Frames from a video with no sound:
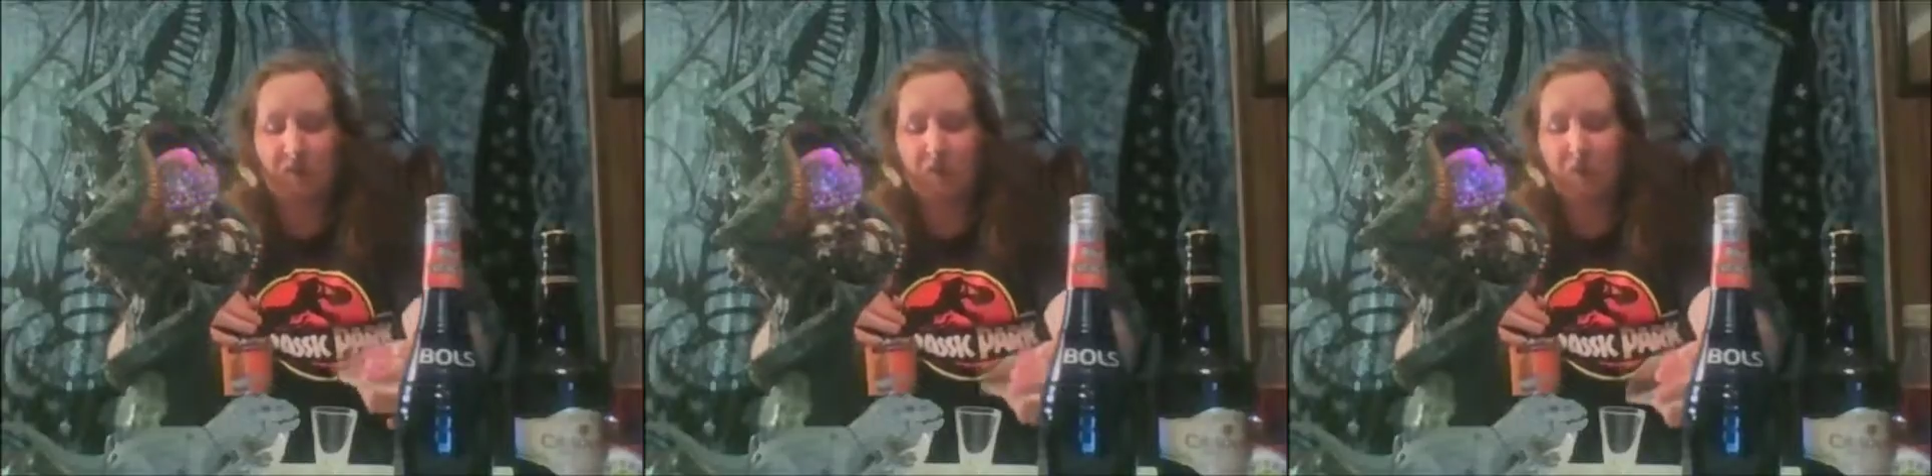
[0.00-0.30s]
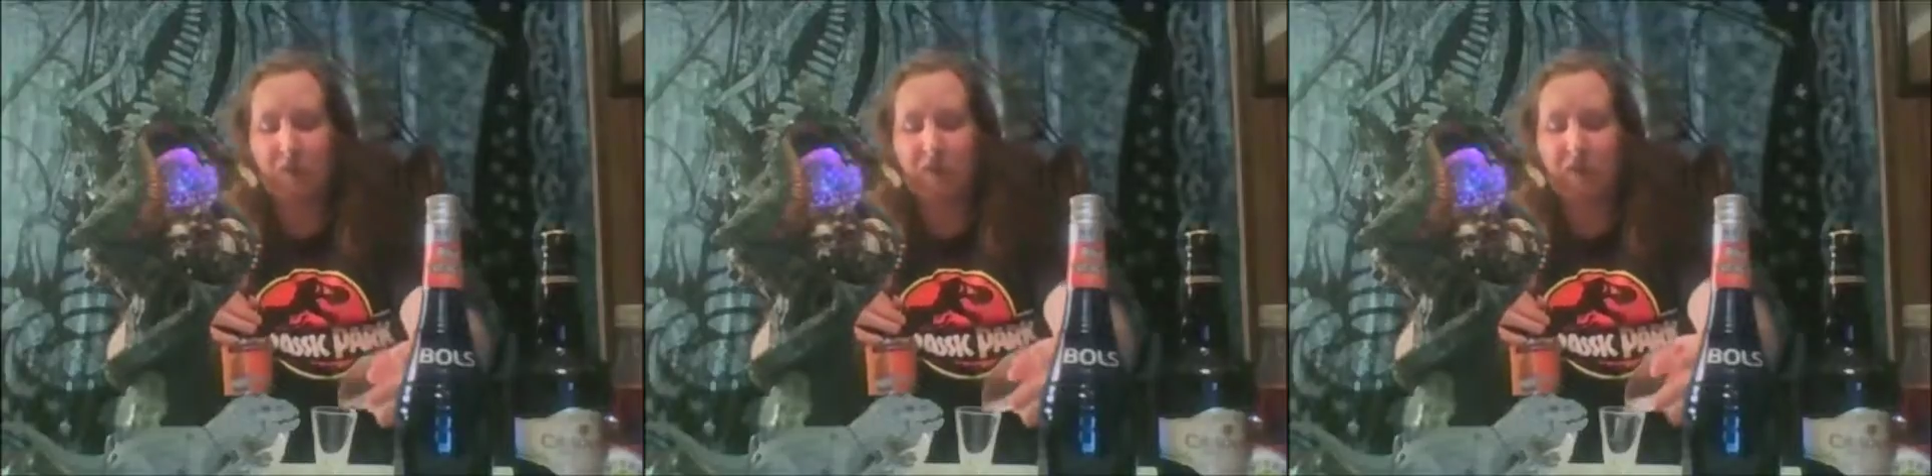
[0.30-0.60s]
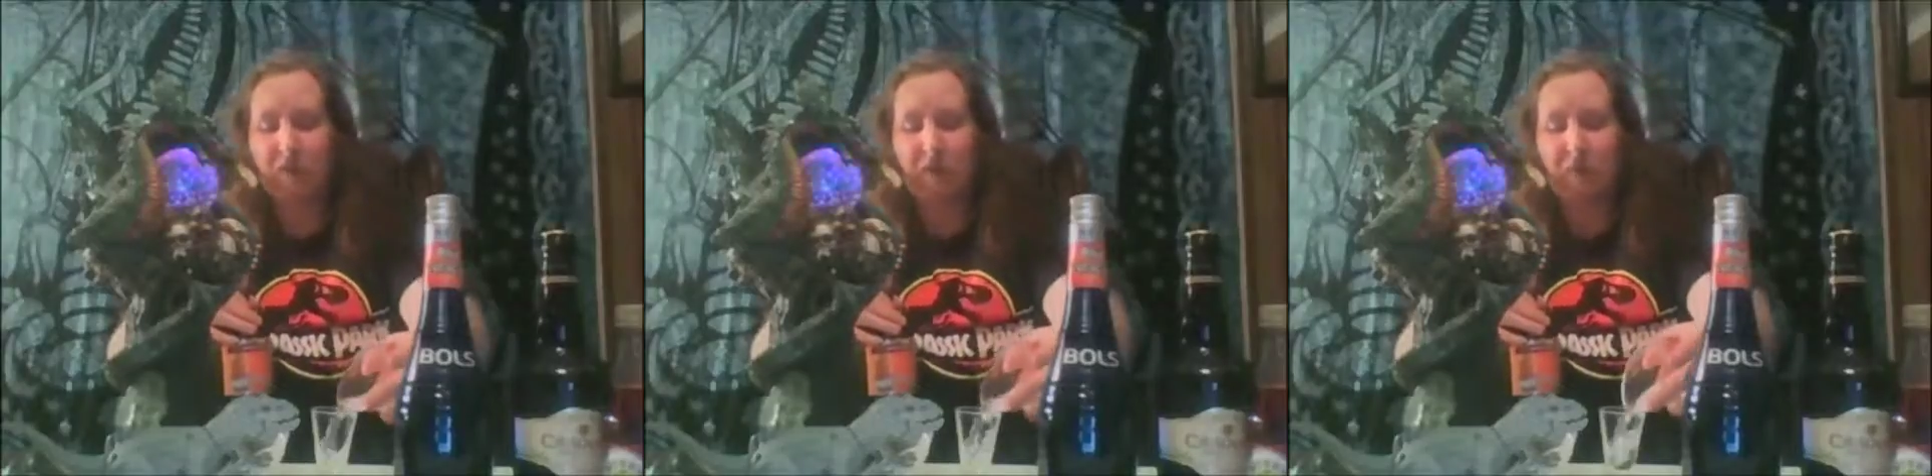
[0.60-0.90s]
Peach
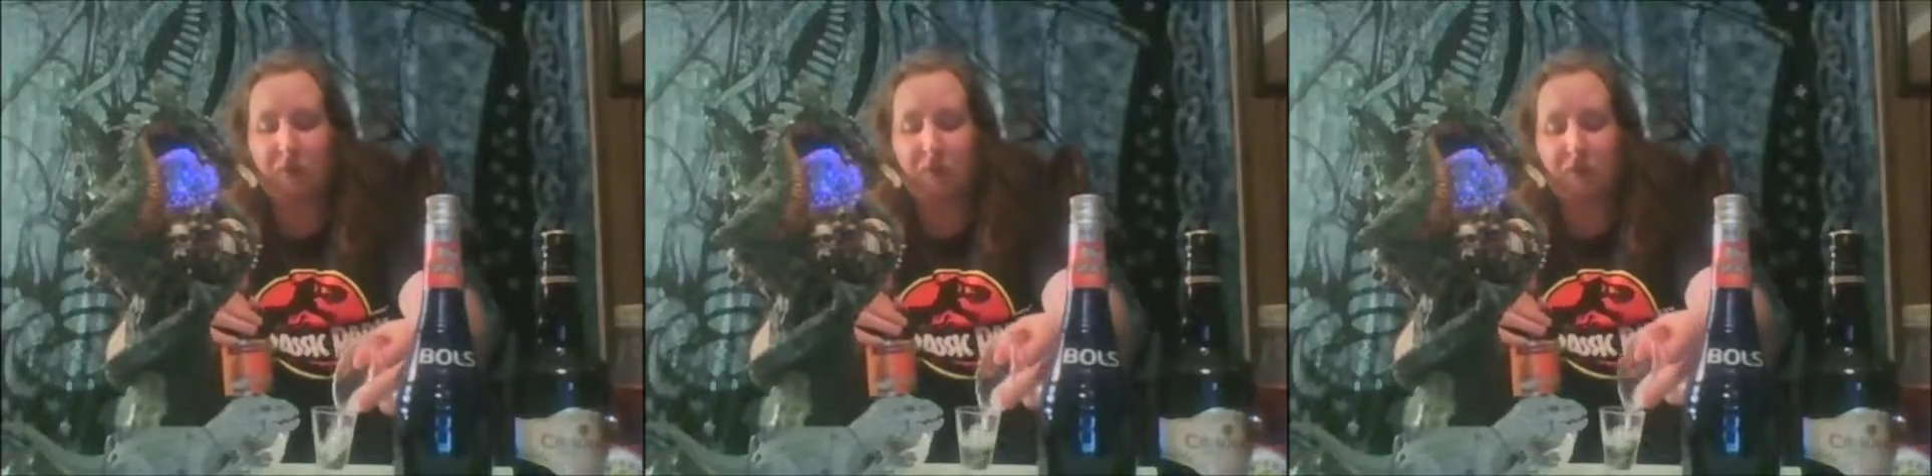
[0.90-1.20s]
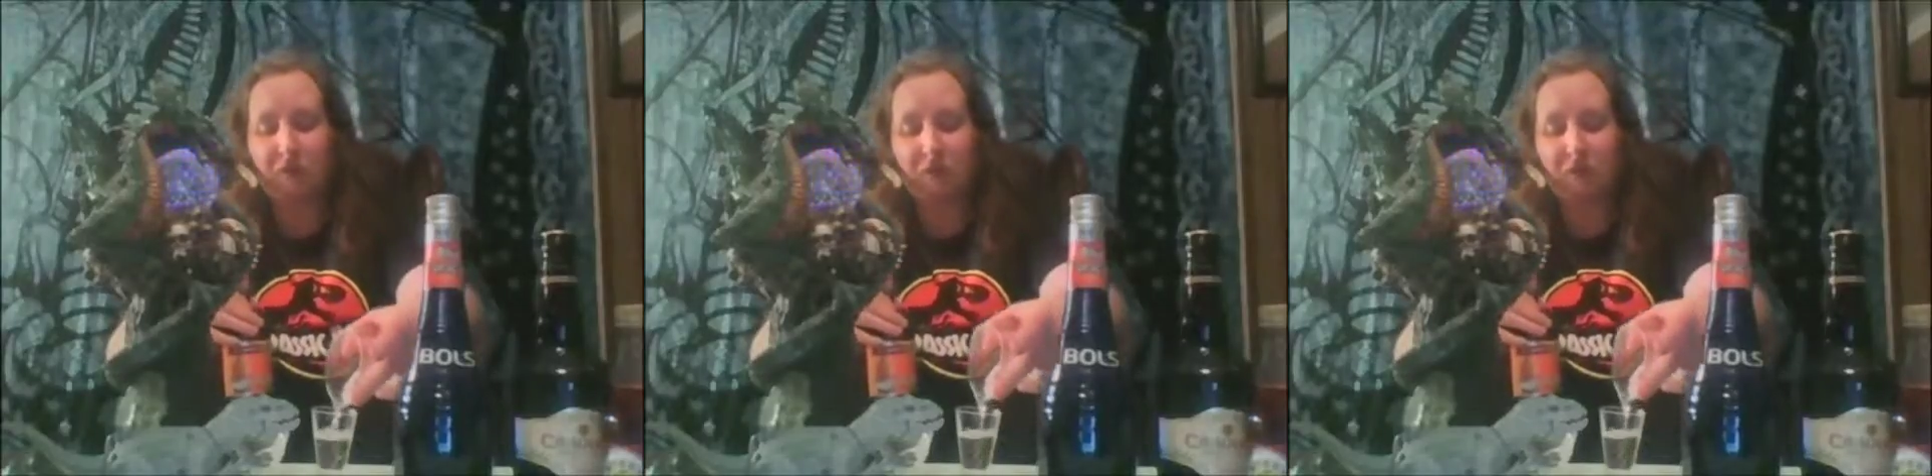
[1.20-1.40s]
Schnapps,